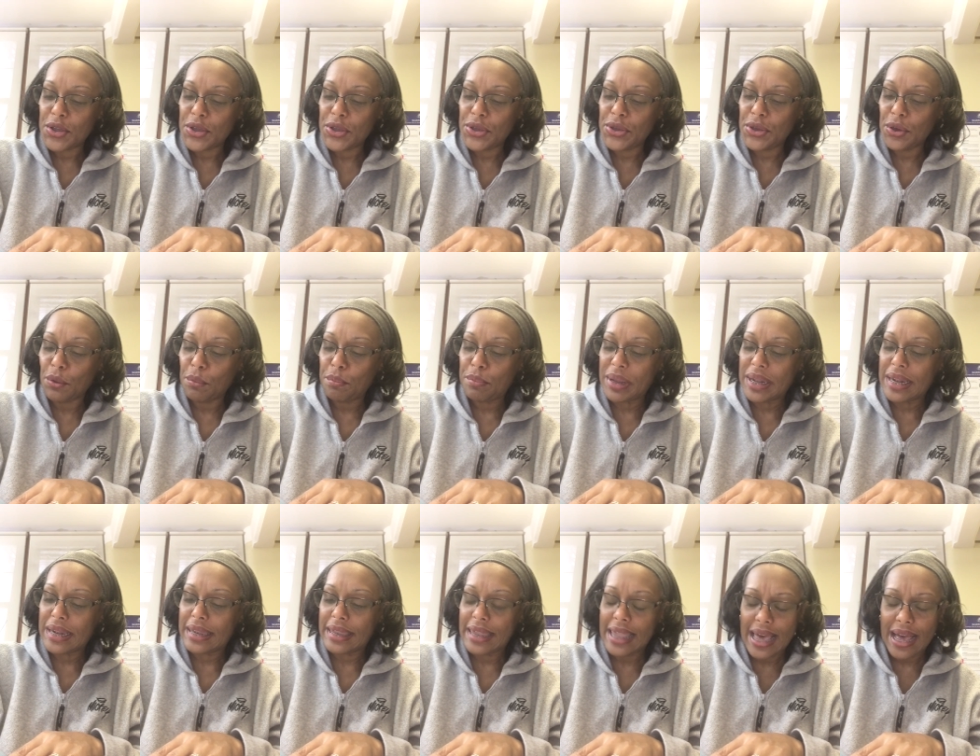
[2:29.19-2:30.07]
You'll be
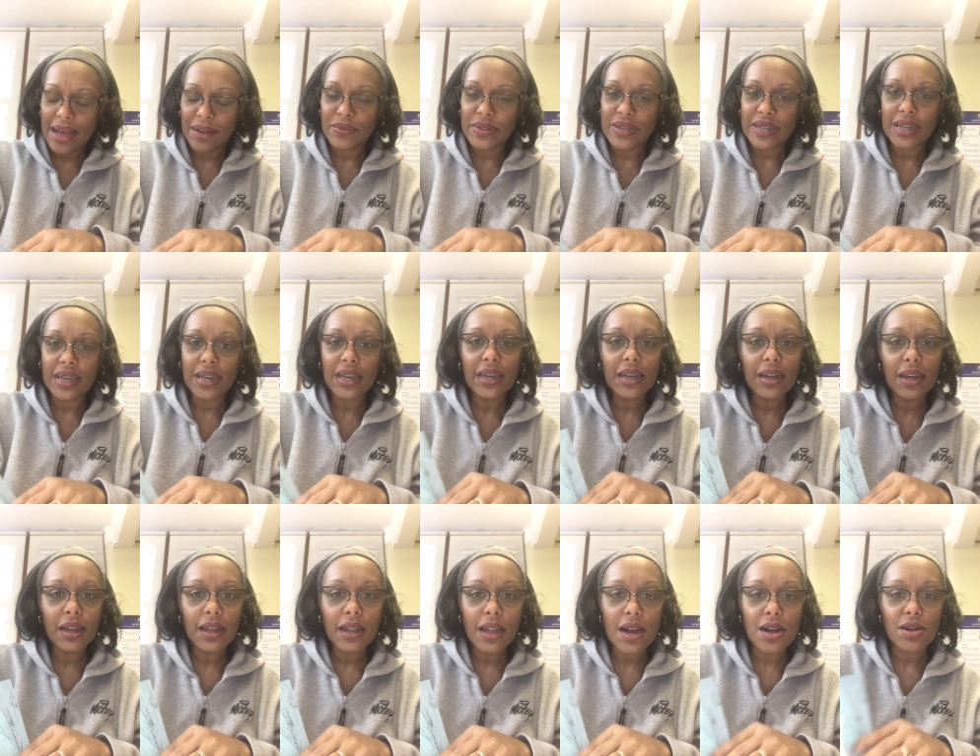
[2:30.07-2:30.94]
left in
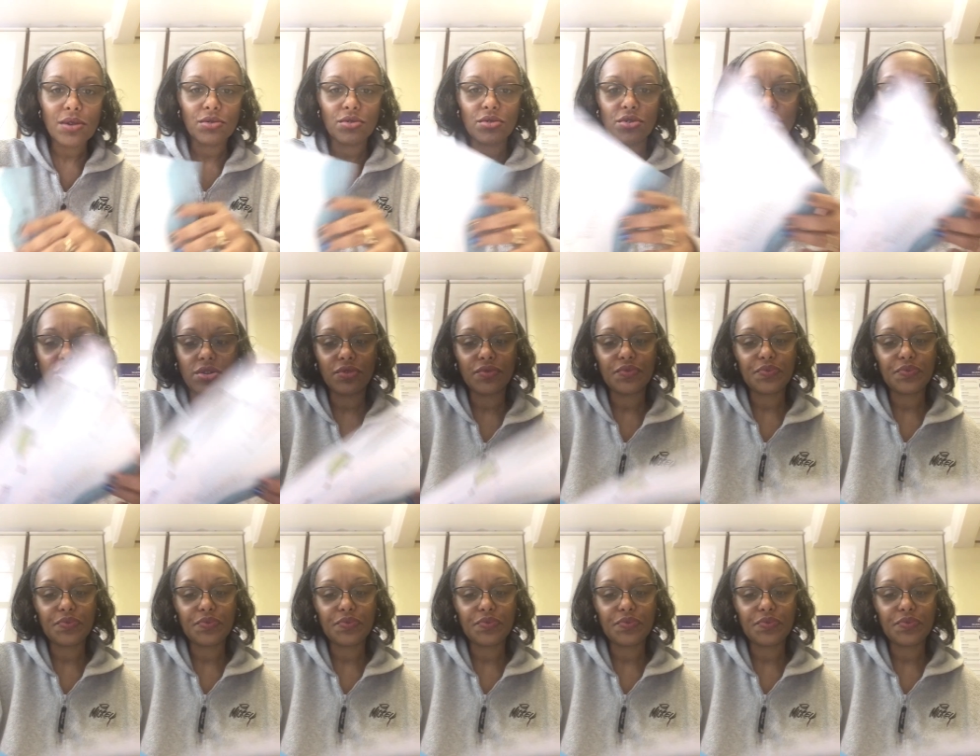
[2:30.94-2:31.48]
a lurch.